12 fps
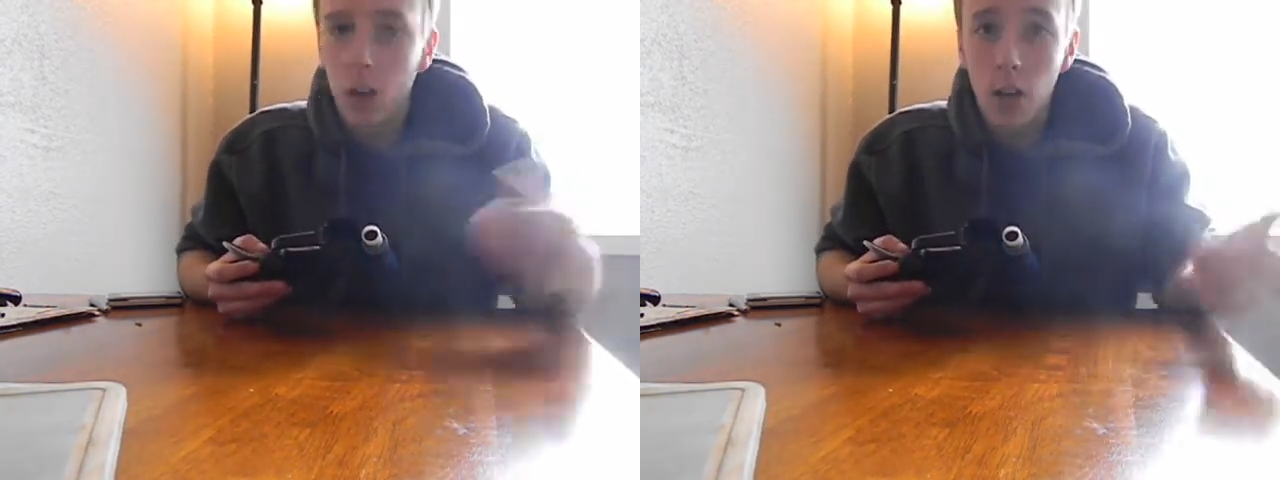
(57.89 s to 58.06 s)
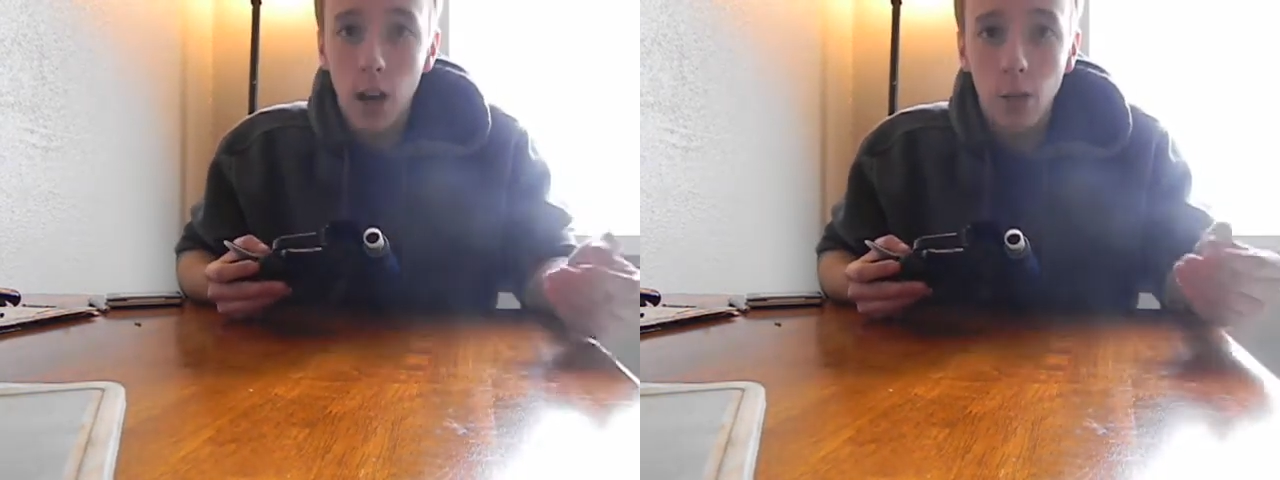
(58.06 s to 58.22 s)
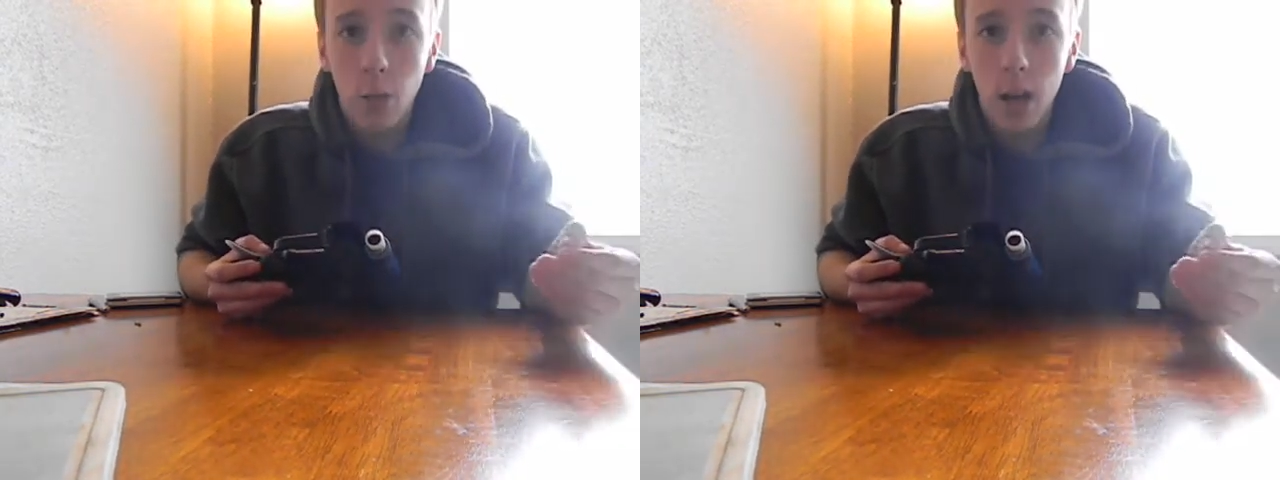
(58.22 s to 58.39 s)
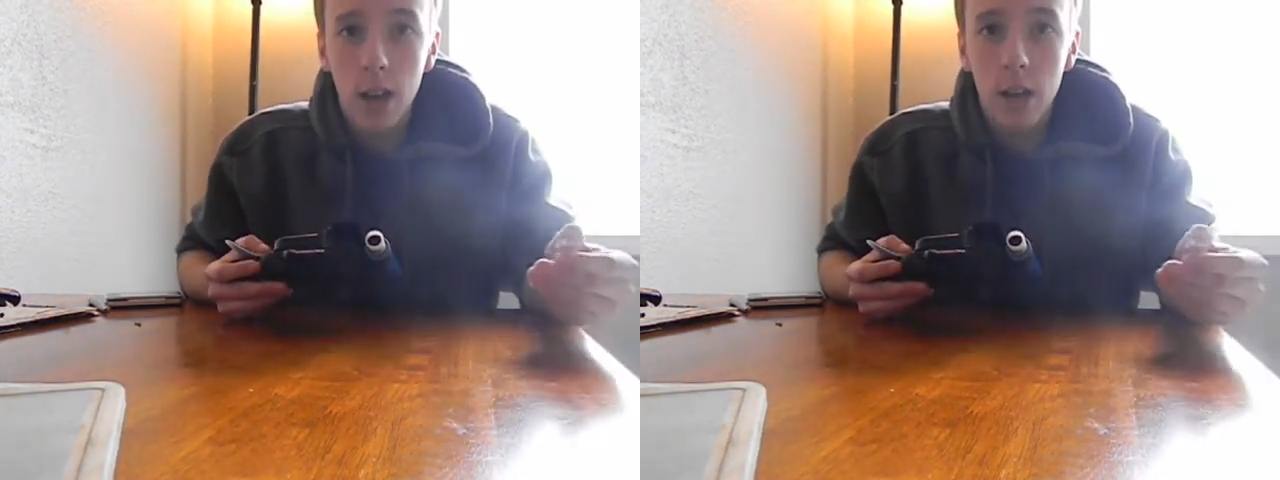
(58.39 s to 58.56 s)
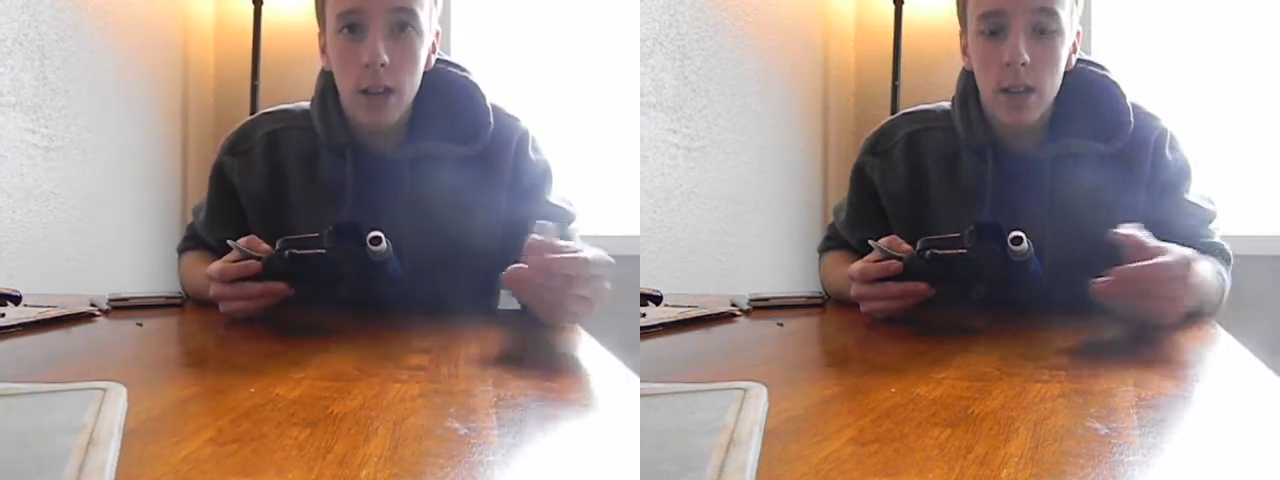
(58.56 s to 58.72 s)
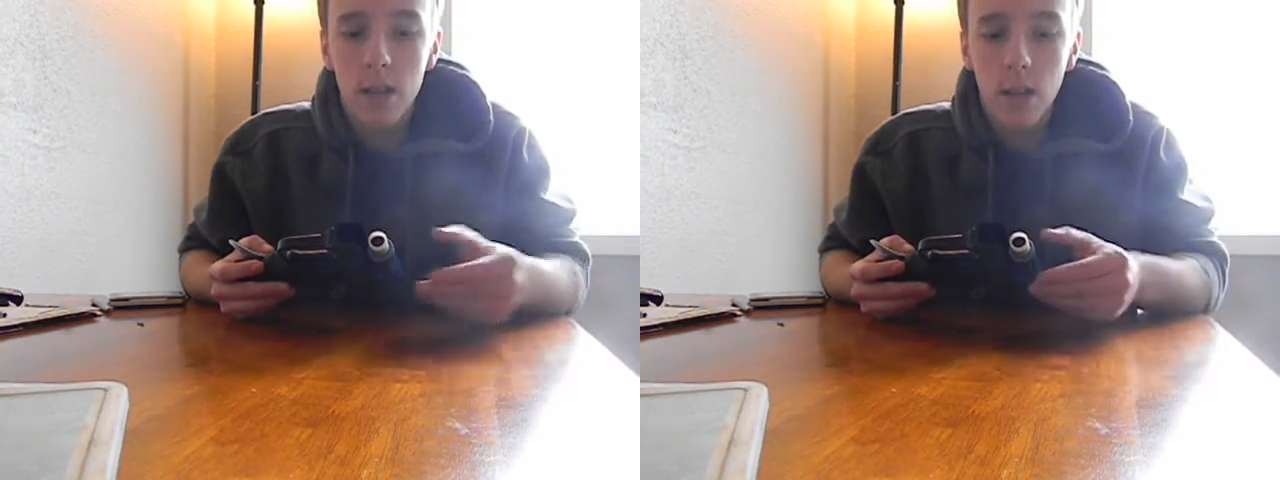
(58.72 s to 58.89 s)
the correct way to
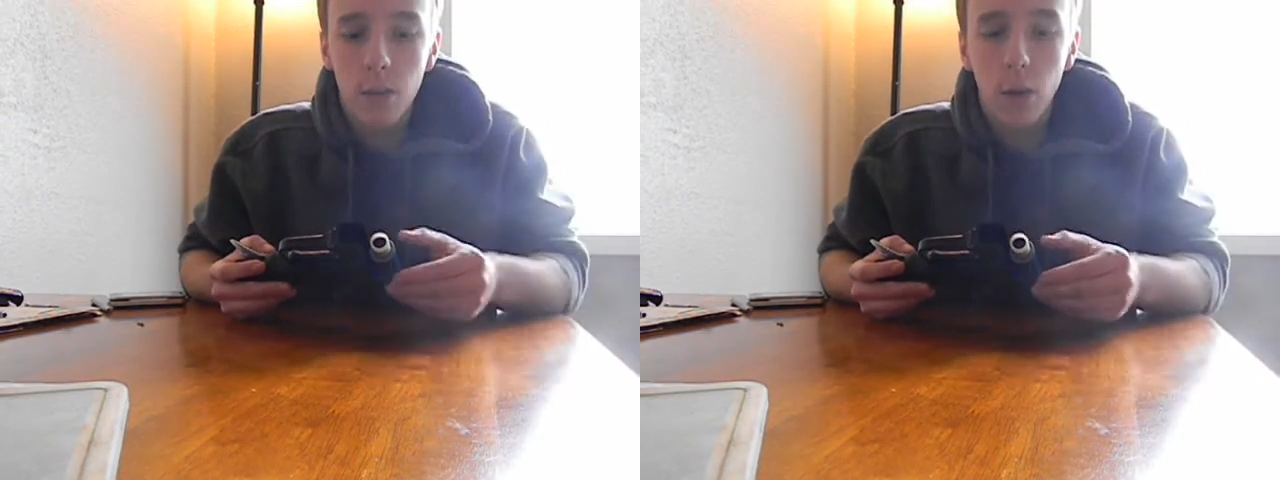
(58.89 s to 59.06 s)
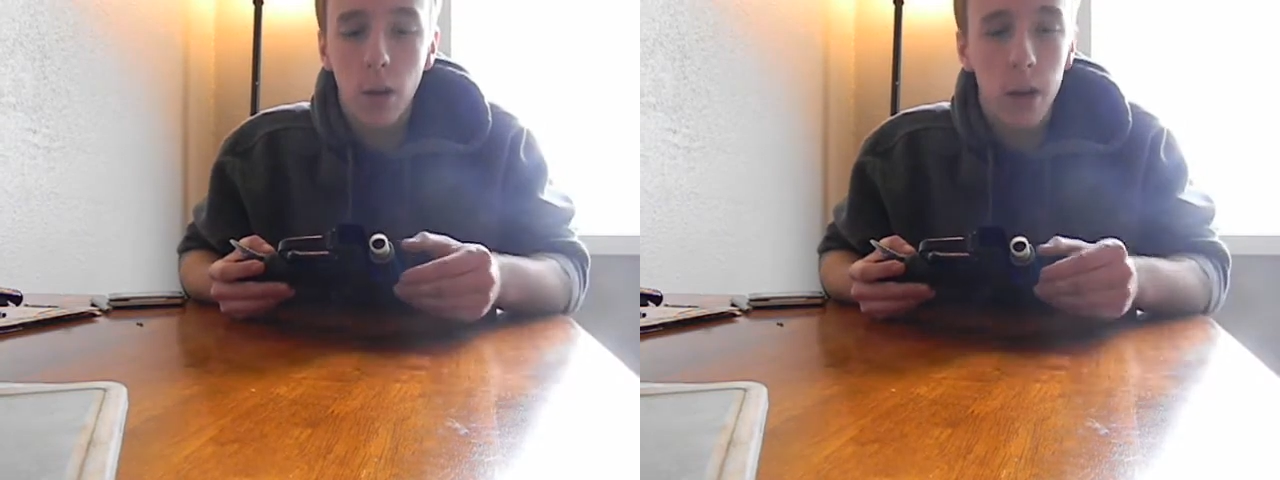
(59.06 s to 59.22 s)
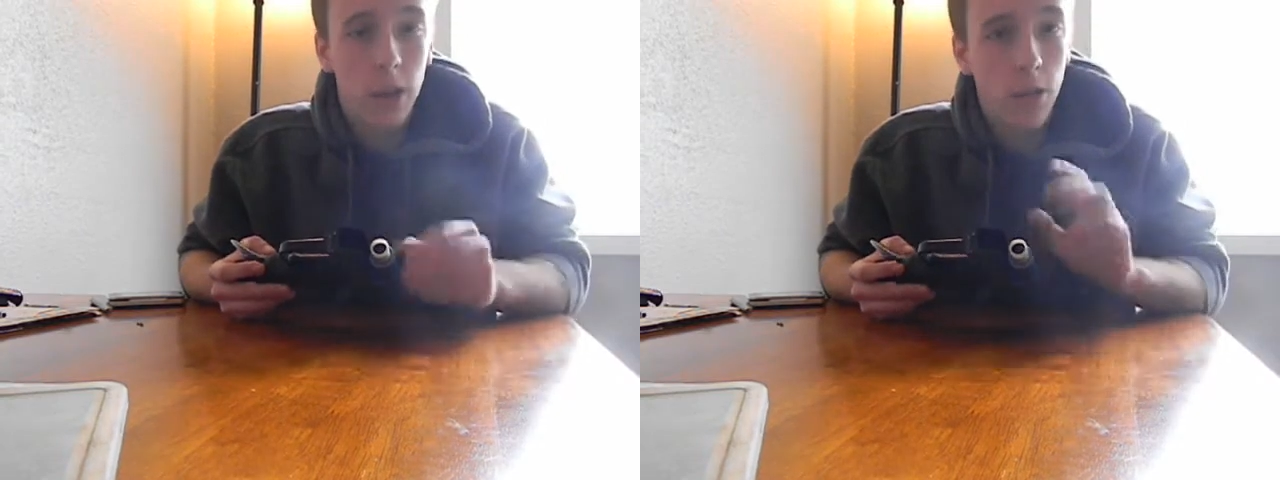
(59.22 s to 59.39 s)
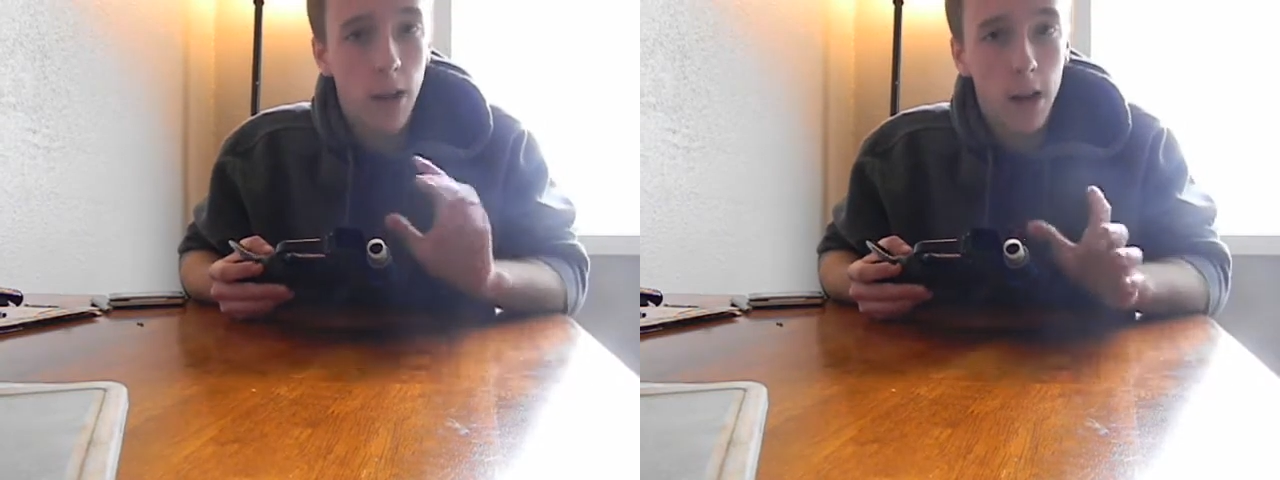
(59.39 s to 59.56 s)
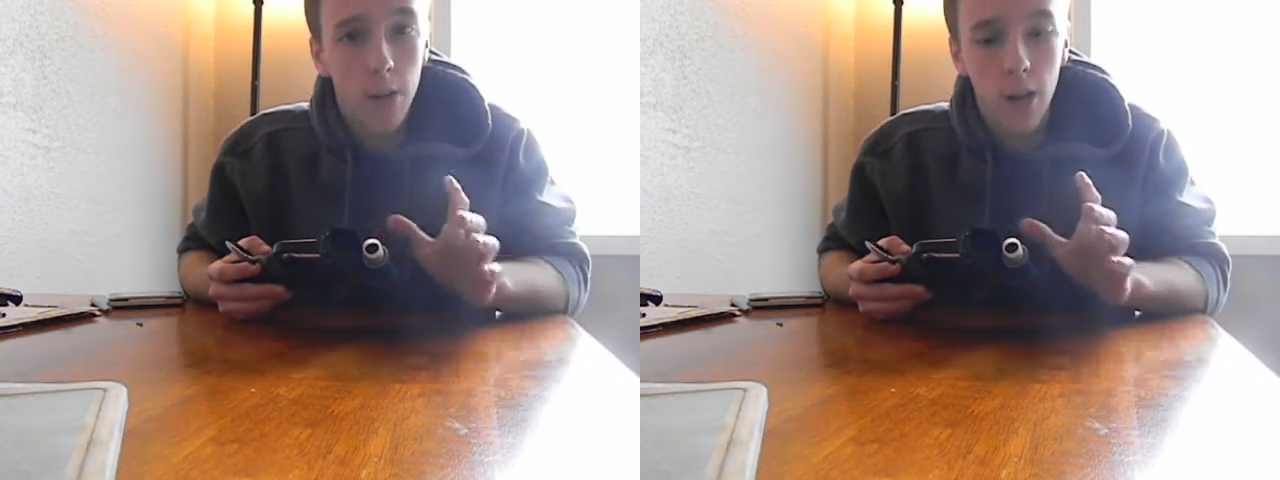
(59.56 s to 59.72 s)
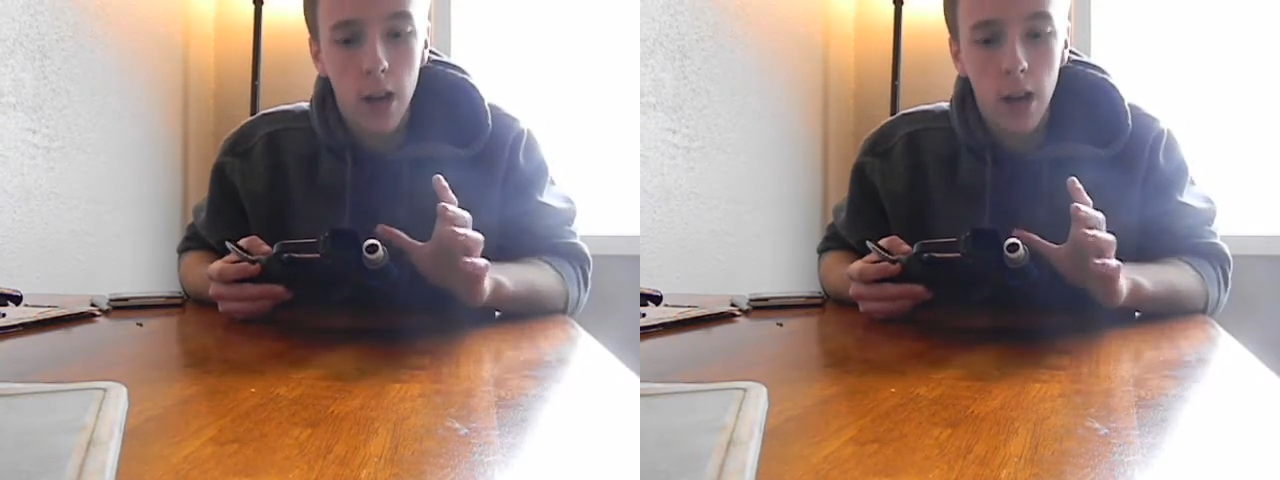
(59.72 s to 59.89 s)
disassemble it, the
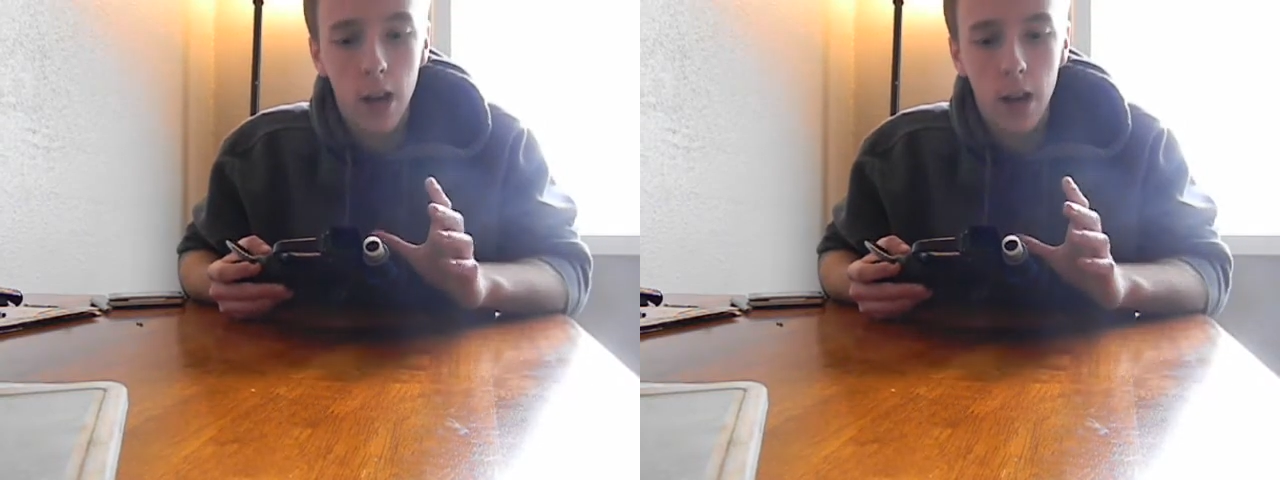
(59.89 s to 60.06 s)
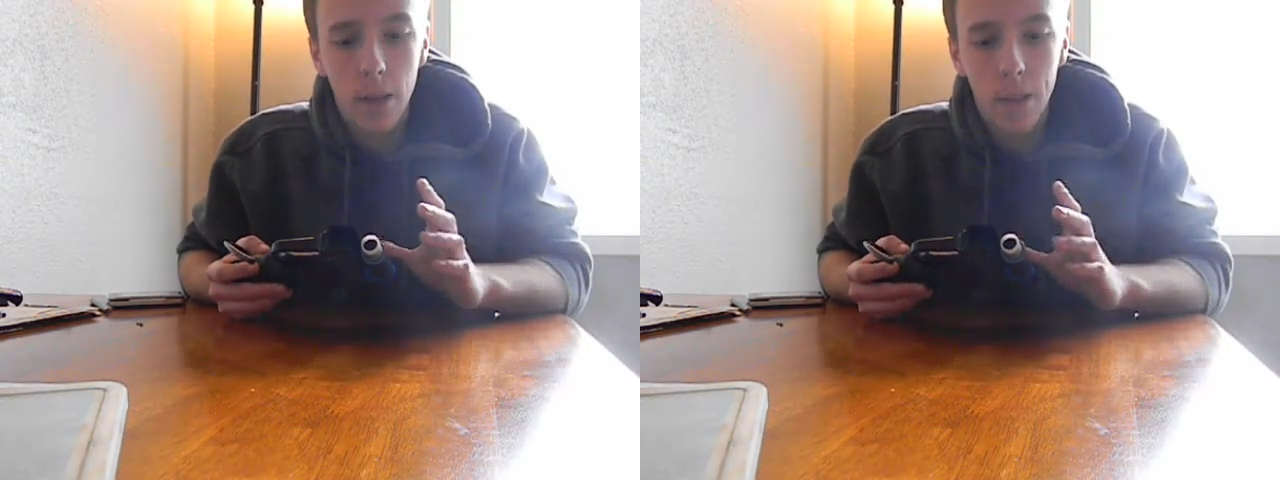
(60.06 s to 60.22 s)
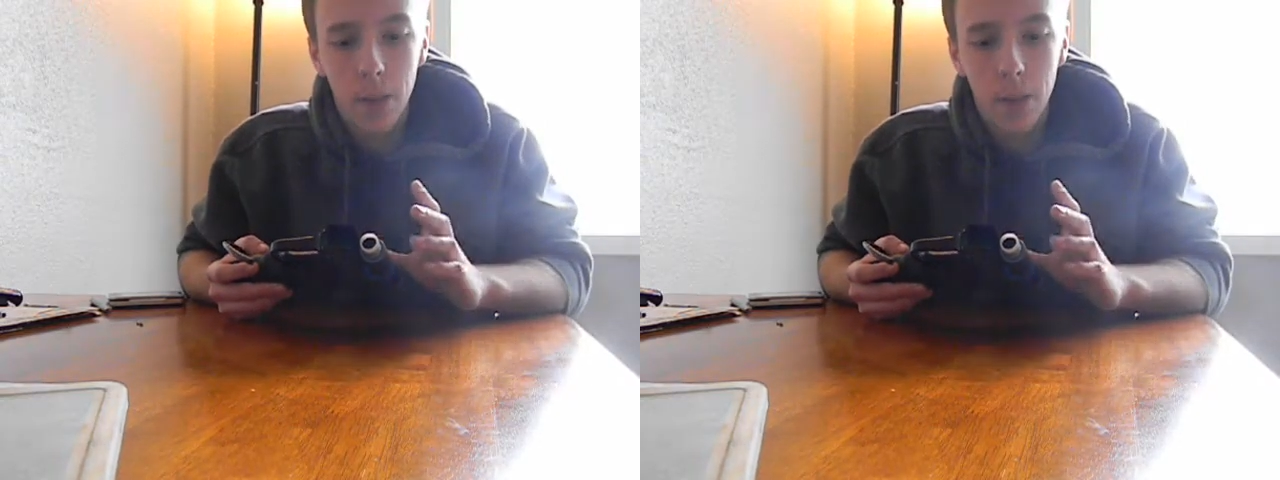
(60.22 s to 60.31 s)
right way